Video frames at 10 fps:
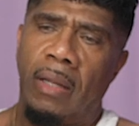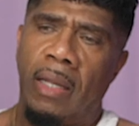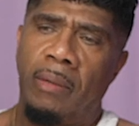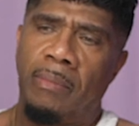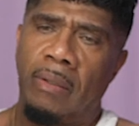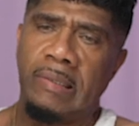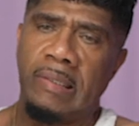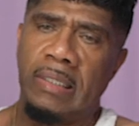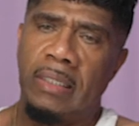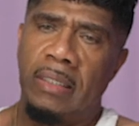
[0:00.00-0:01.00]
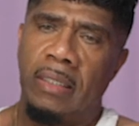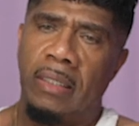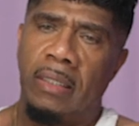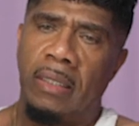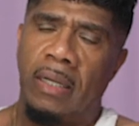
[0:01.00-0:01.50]
and mostly
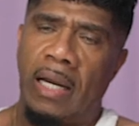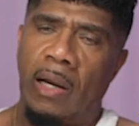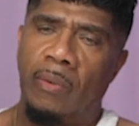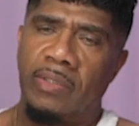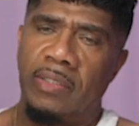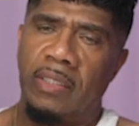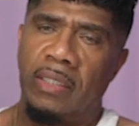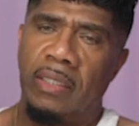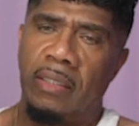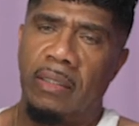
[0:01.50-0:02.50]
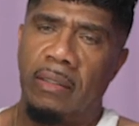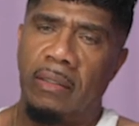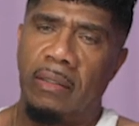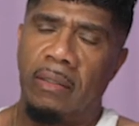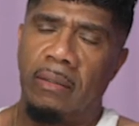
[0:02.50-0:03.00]
I would see
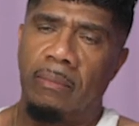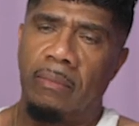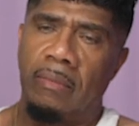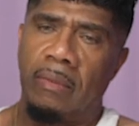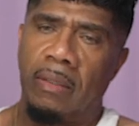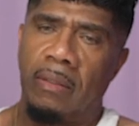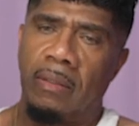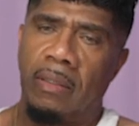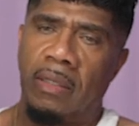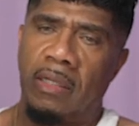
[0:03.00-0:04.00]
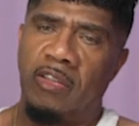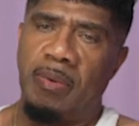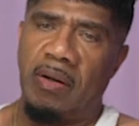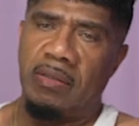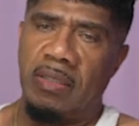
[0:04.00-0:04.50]

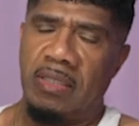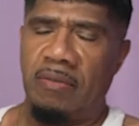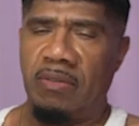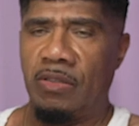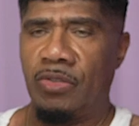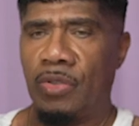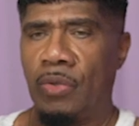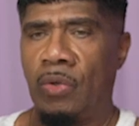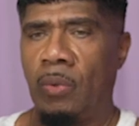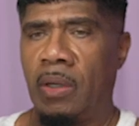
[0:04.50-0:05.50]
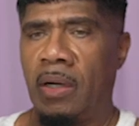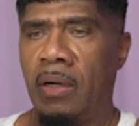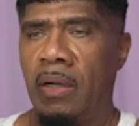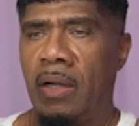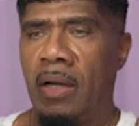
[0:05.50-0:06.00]
experiences even in school
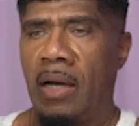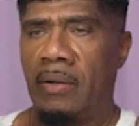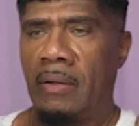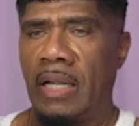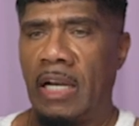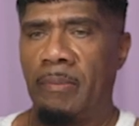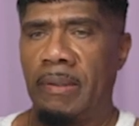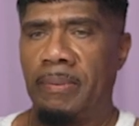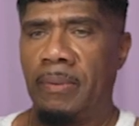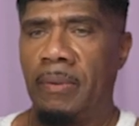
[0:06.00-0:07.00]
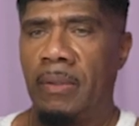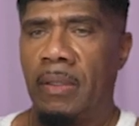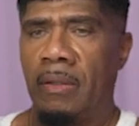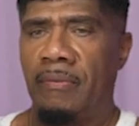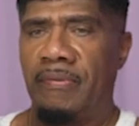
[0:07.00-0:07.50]
where I know a lot of people
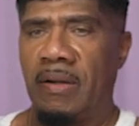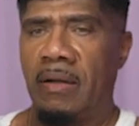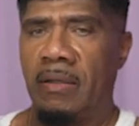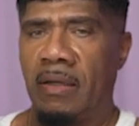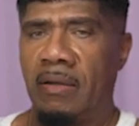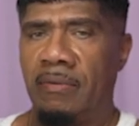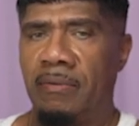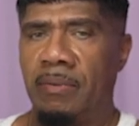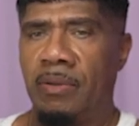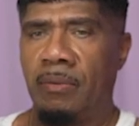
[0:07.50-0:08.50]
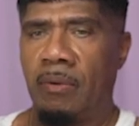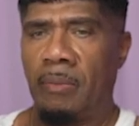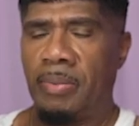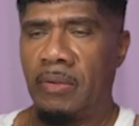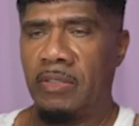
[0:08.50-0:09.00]
fell in love with the
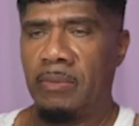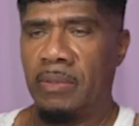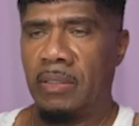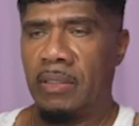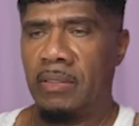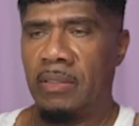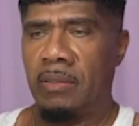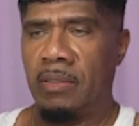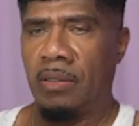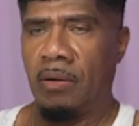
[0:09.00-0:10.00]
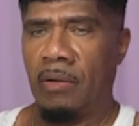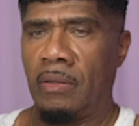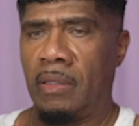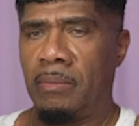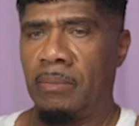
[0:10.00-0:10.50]
wrong person because the, the
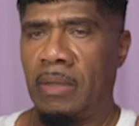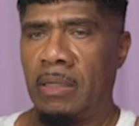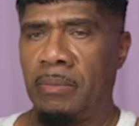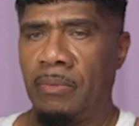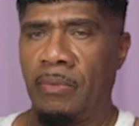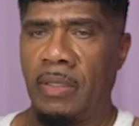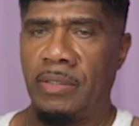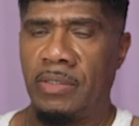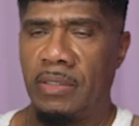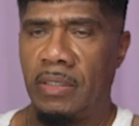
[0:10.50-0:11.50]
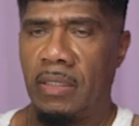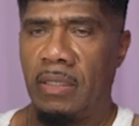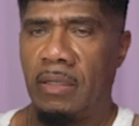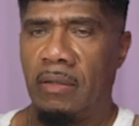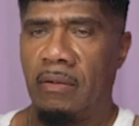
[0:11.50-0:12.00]
girl might have been rich,
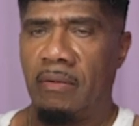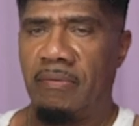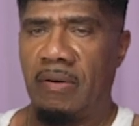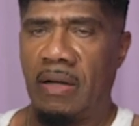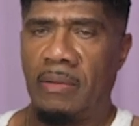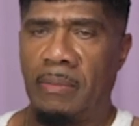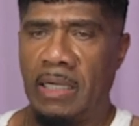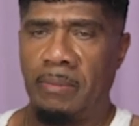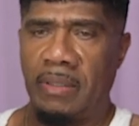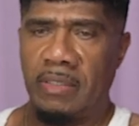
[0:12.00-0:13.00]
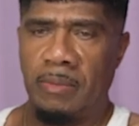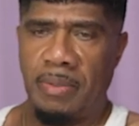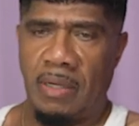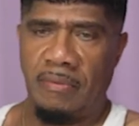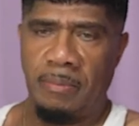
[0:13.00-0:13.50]
father might have been some
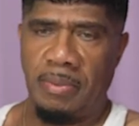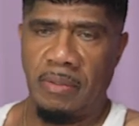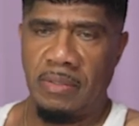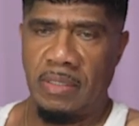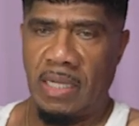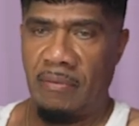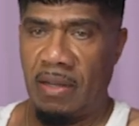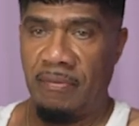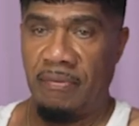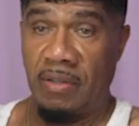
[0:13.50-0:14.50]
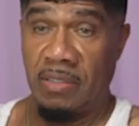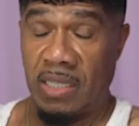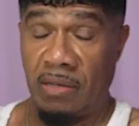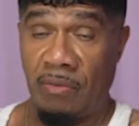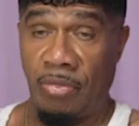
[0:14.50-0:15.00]
powerful person, and I've had friends
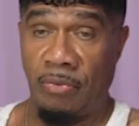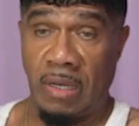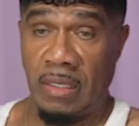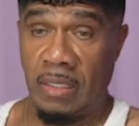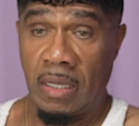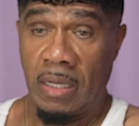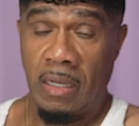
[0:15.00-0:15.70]
getting threatened